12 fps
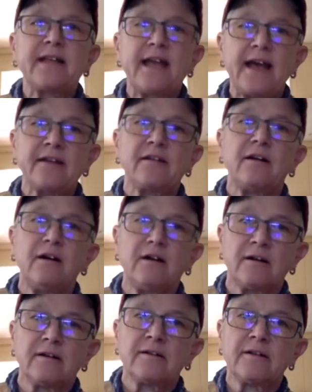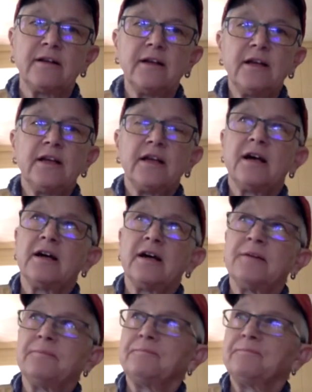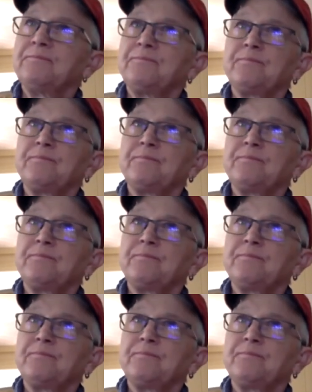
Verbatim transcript: that hard. Yeah. Um,